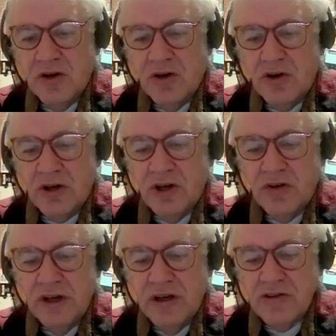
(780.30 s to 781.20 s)
earlier
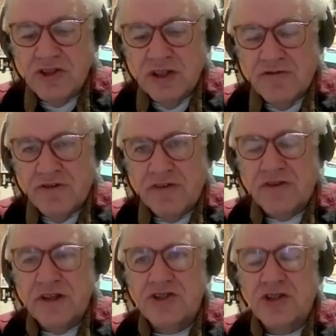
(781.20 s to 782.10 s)
years in the
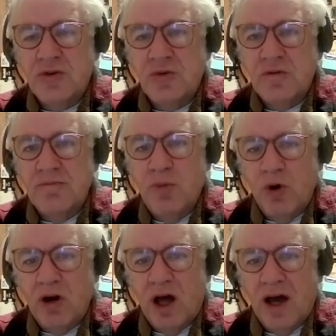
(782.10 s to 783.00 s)
fifties, there were
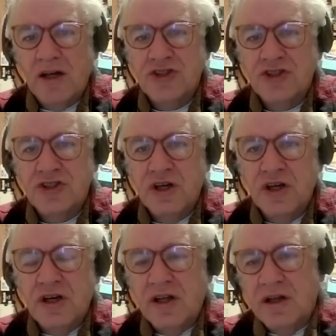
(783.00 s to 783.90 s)
more lodges,
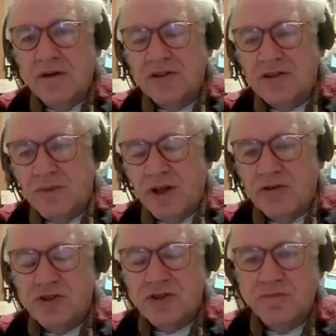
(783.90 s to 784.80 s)
and then some
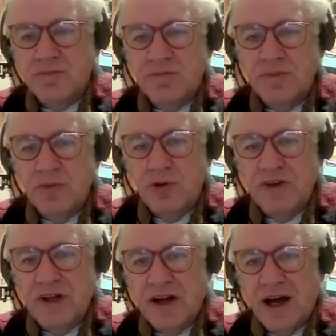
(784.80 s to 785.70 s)
others moved
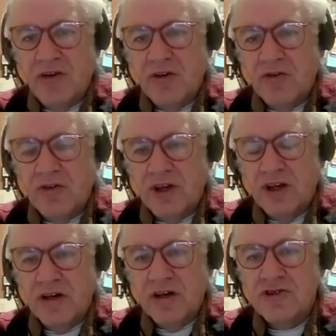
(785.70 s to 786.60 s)
in and out over the
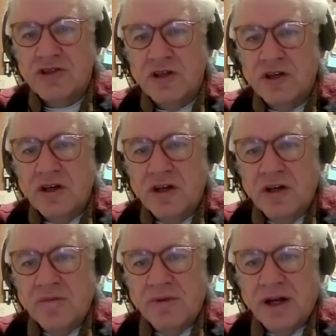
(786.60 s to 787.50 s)
years.
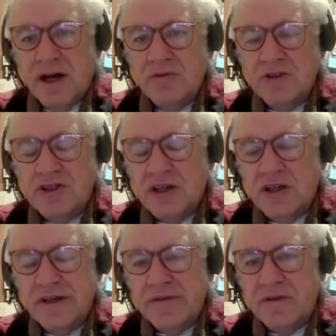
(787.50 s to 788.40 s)
But I would
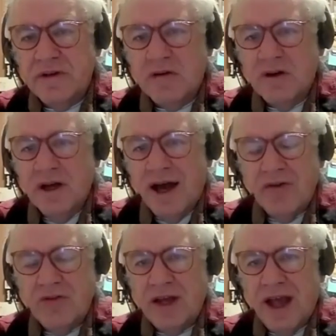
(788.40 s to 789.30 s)
say, you know, I
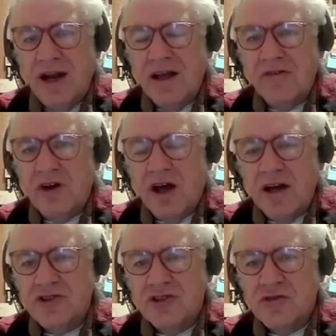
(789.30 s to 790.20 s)
don't think any of the
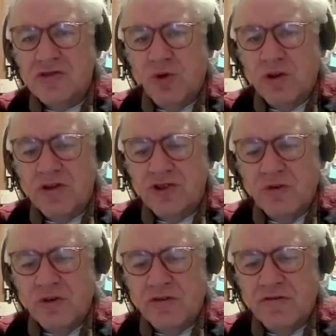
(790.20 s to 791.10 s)
lodges is more than two
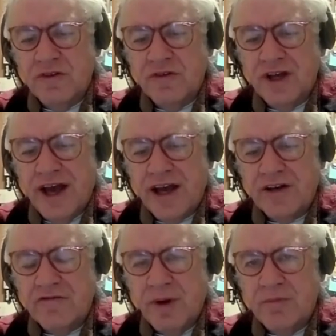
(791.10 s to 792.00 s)
hundred fifty
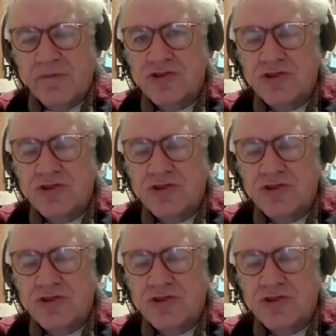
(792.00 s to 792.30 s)
active members.